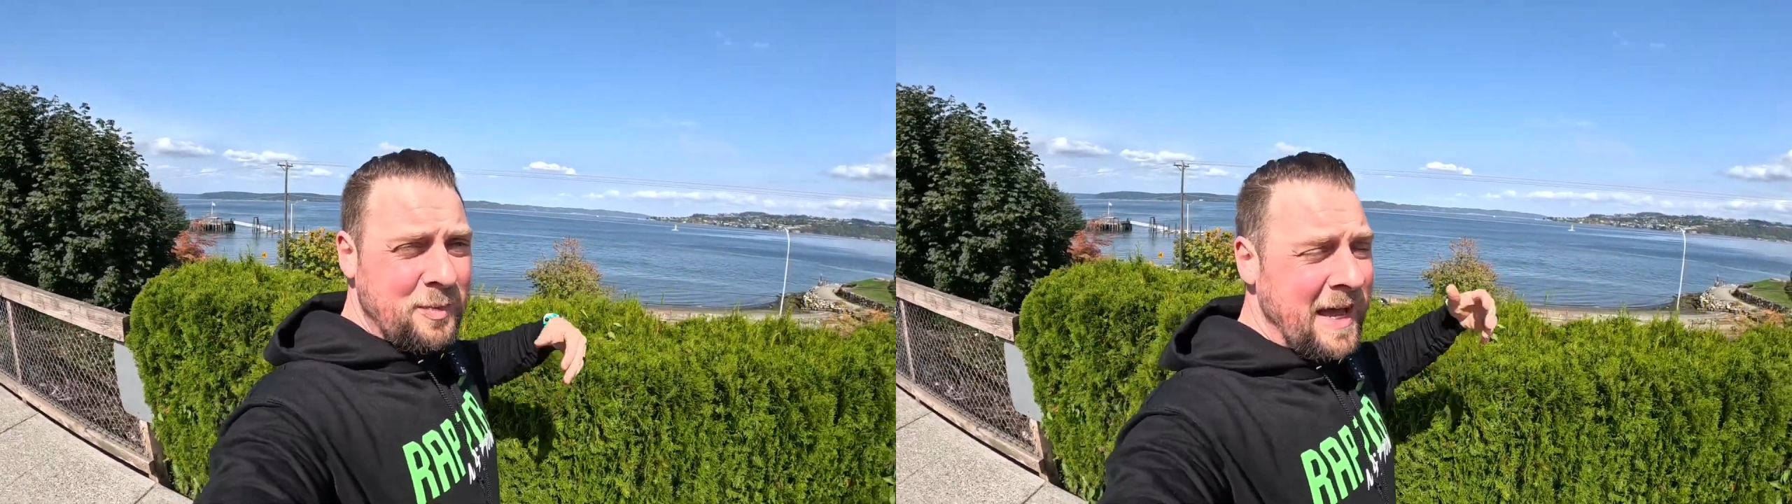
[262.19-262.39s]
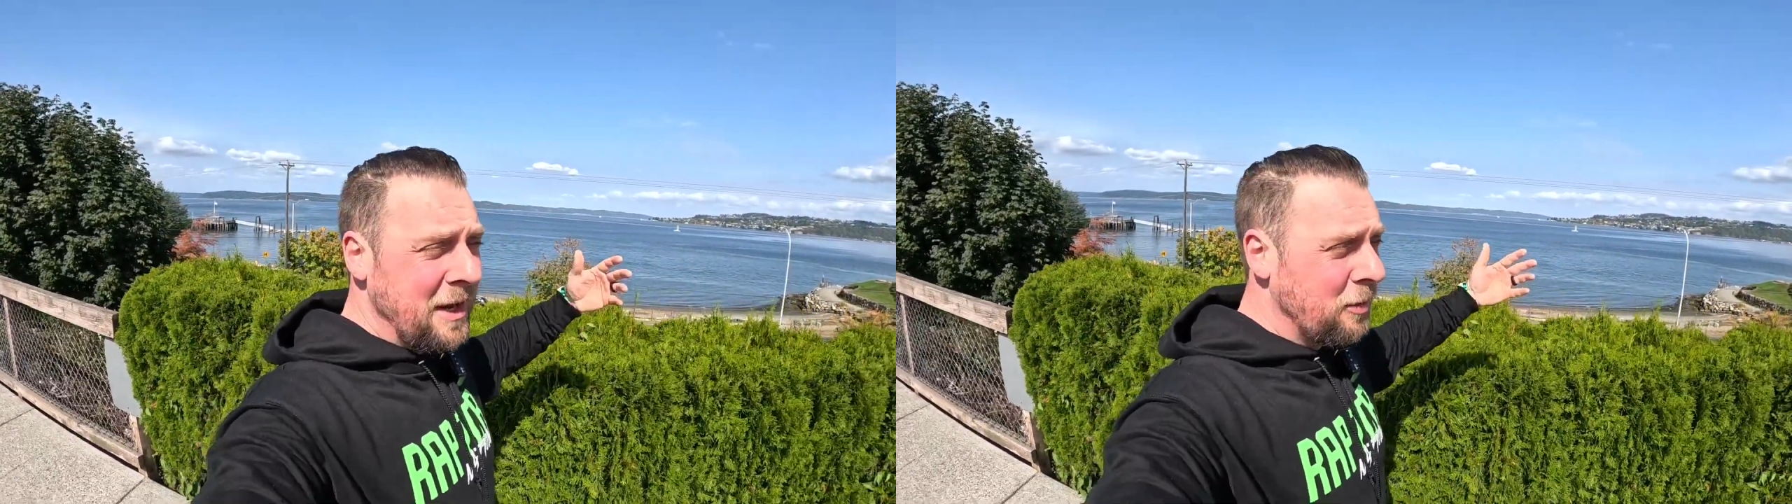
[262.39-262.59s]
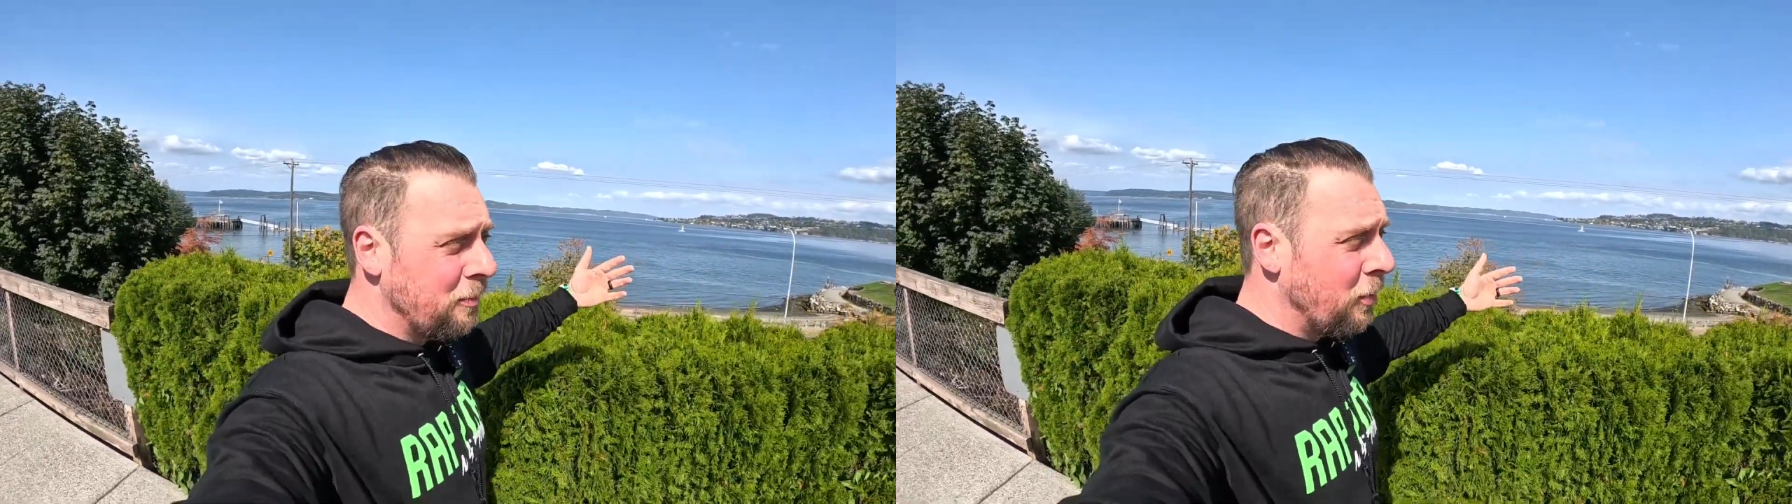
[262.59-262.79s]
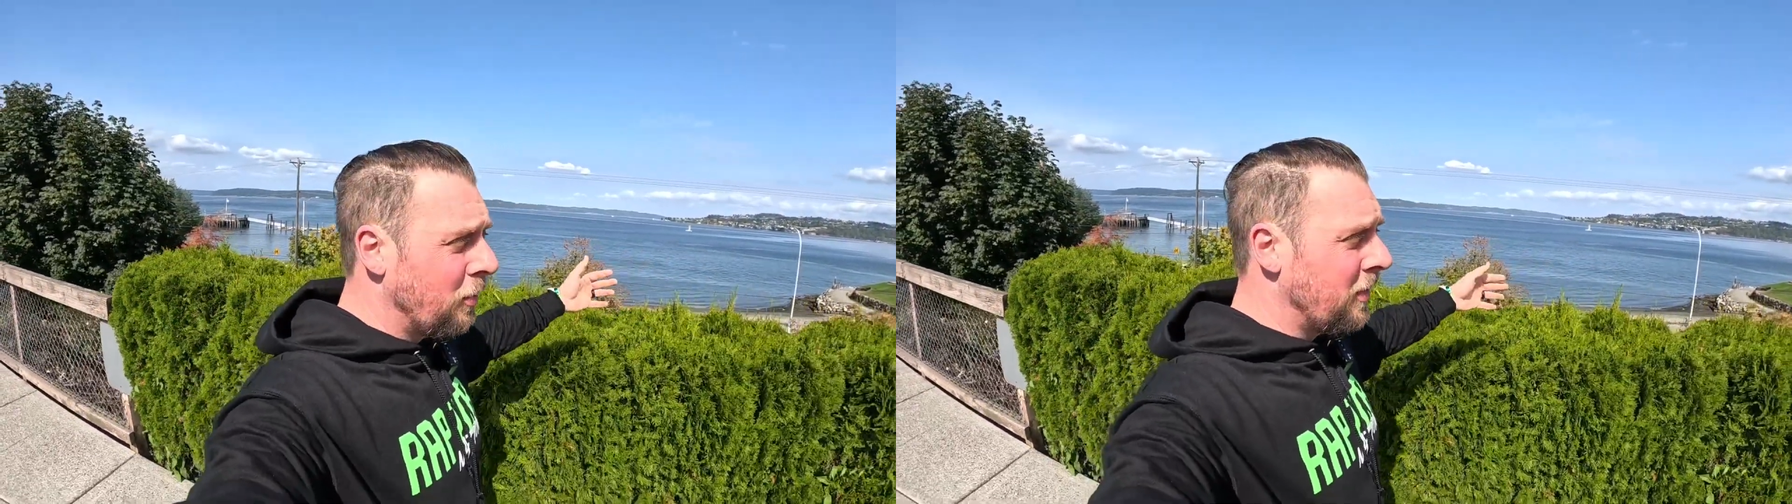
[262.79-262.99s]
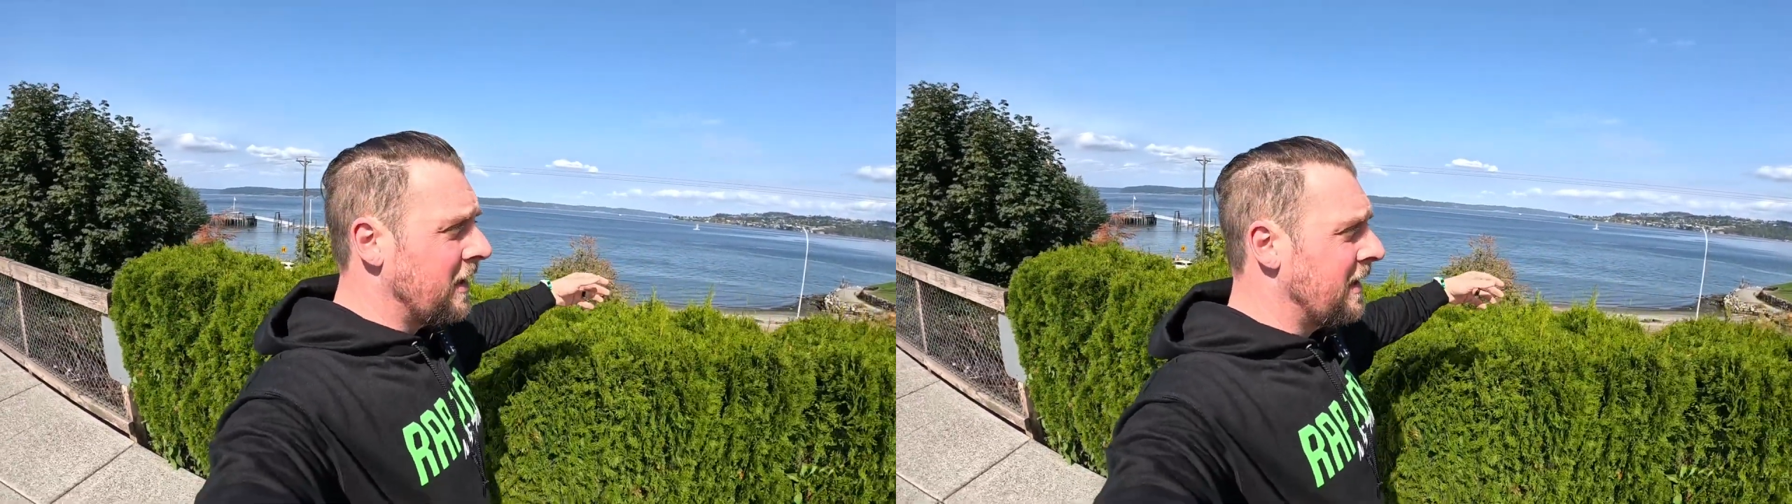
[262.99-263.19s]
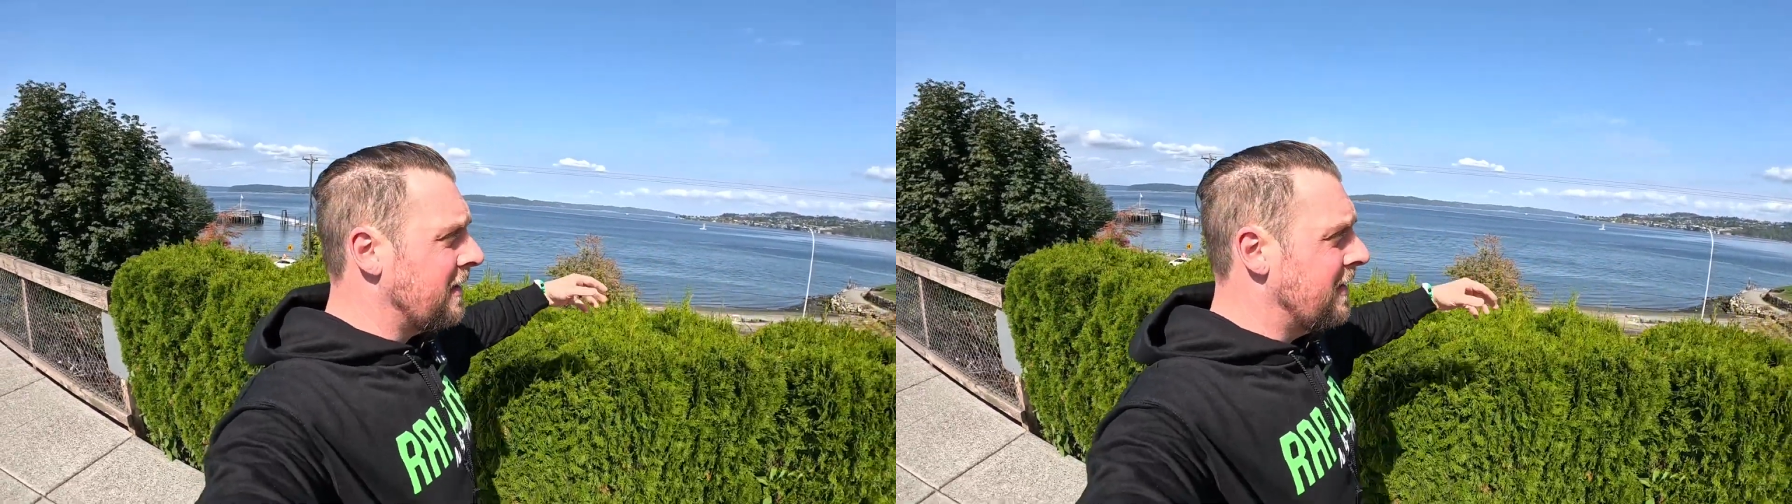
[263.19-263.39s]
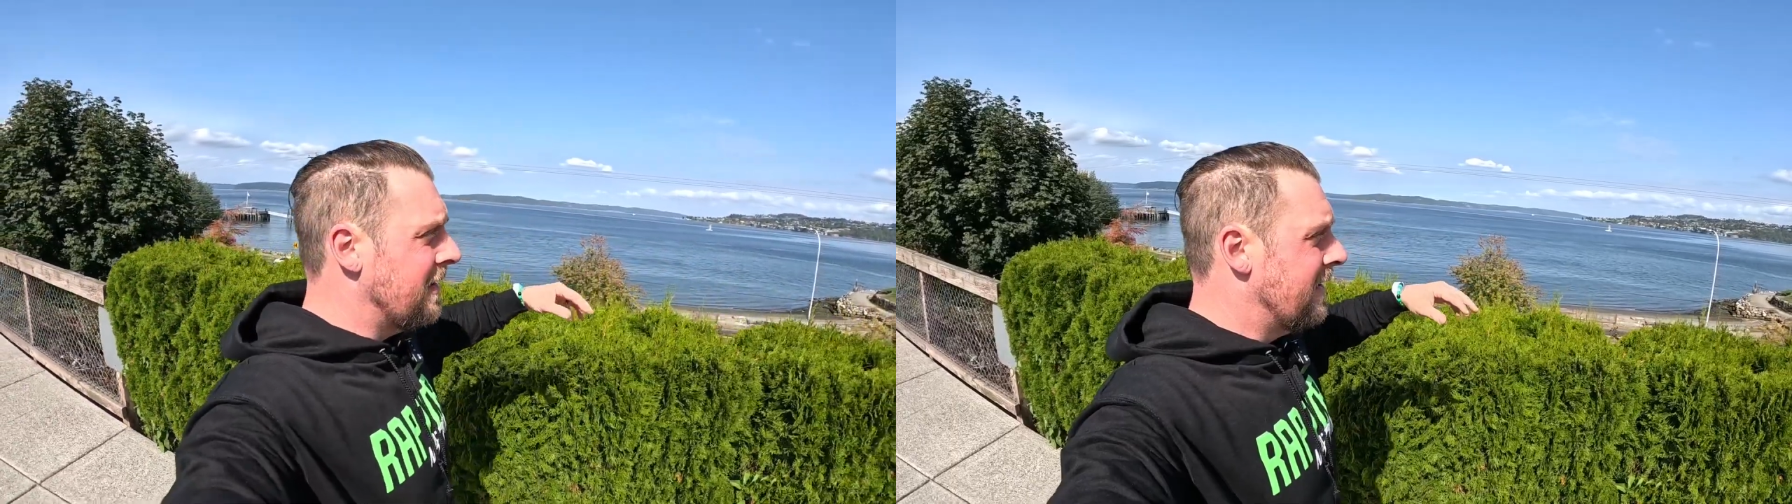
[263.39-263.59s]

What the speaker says: paddle boarding,